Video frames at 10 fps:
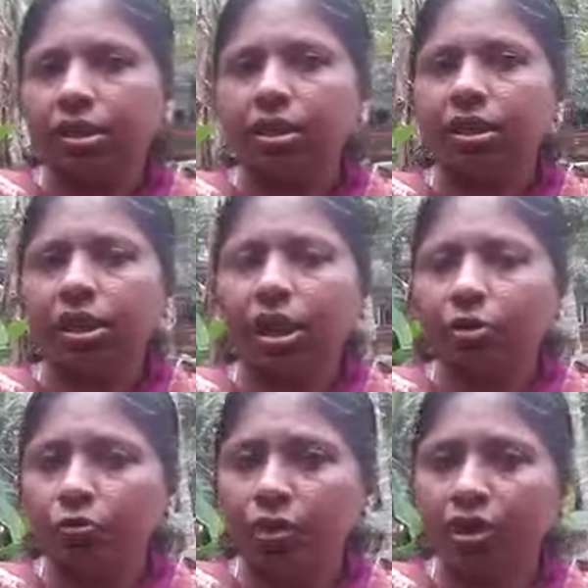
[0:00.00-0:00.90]
In
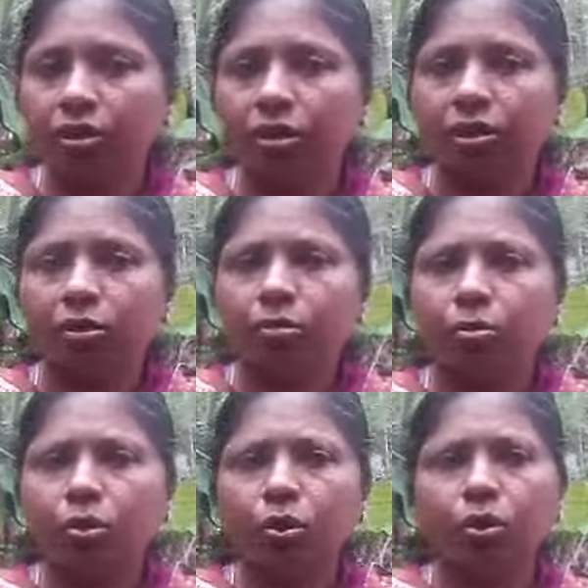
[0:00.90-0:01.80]
elephant,
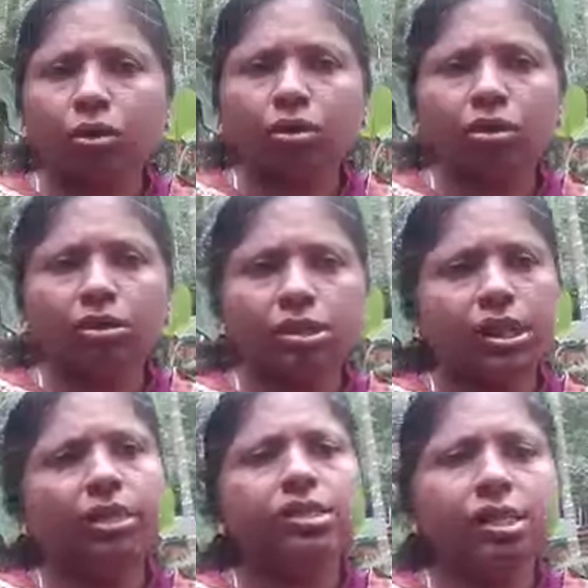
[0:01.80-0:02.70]
more
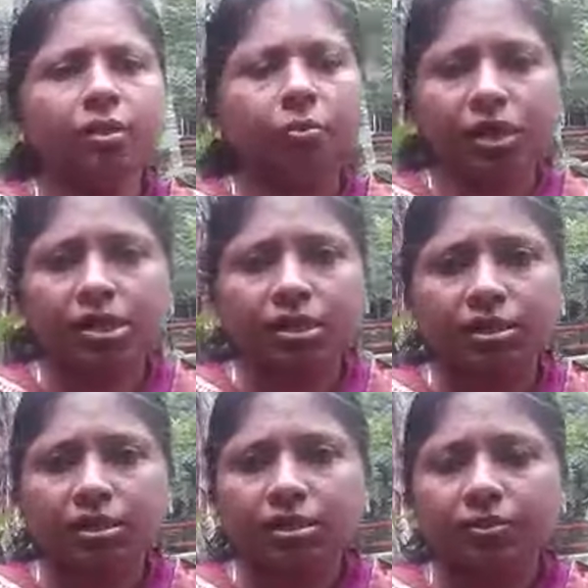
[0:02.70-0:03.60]
cells are
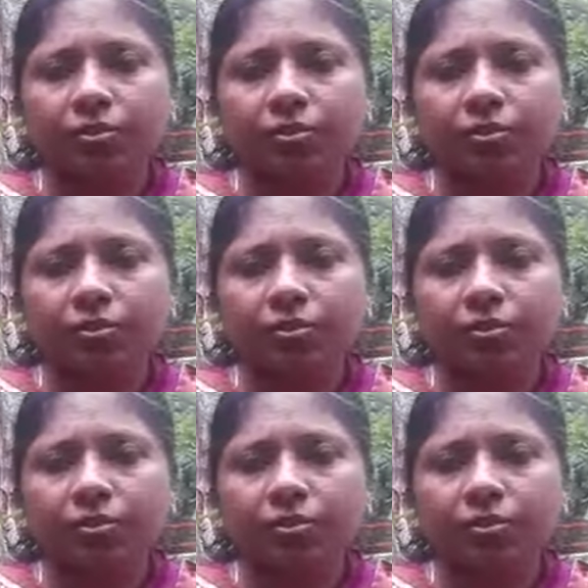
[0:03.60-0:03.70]
present.